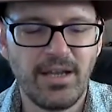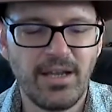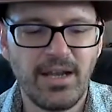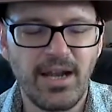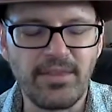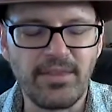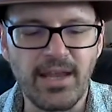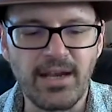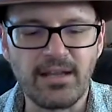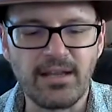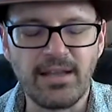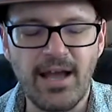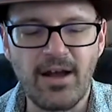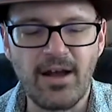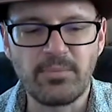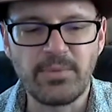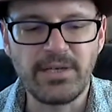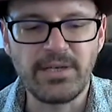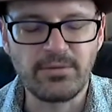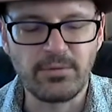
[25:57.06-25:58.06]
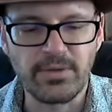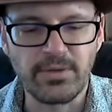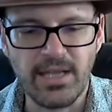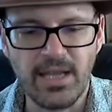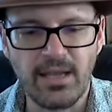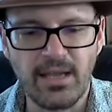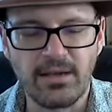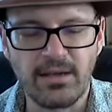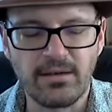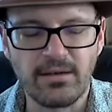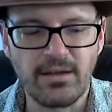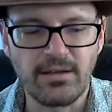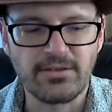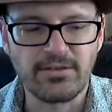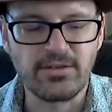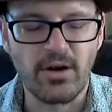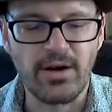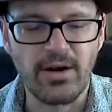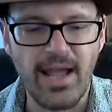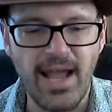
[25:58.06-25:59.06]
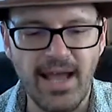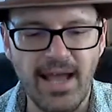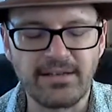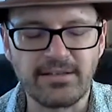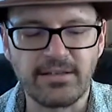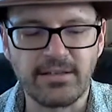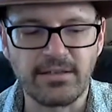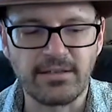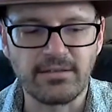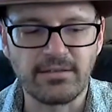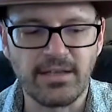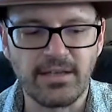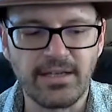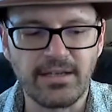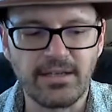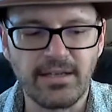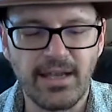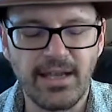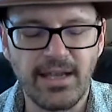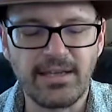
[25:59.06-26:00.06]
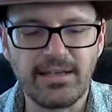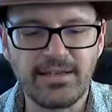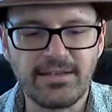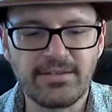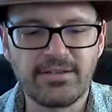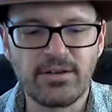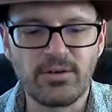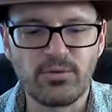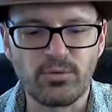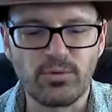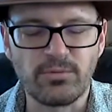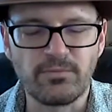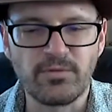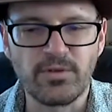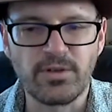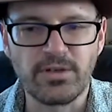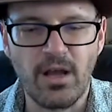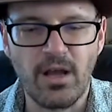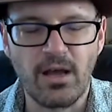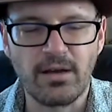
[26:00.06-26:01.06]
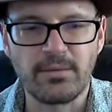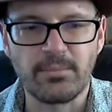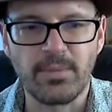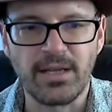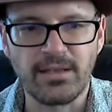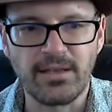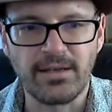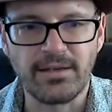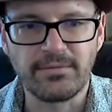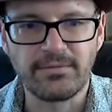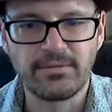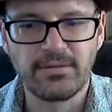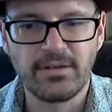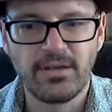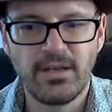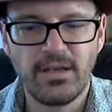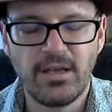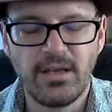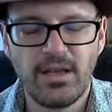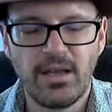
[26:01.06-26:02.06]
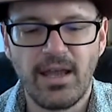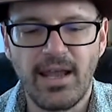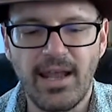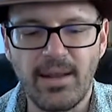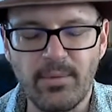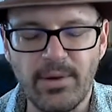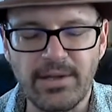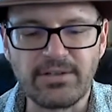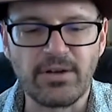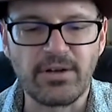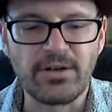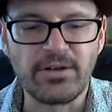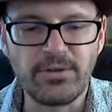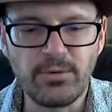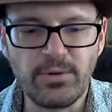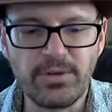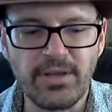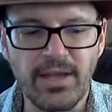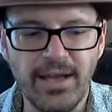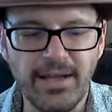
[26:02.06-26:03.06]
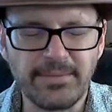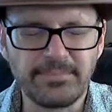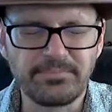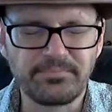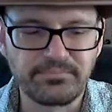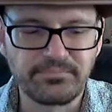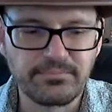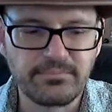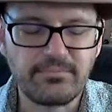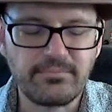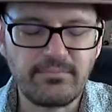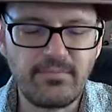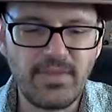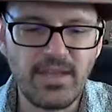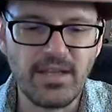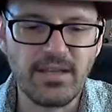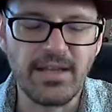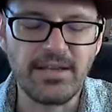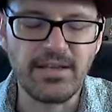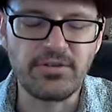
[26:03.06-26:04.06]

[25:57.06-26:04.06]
And that allowed me to again start asking, like, hey, is there room for God in my life? And when I started doing that, again,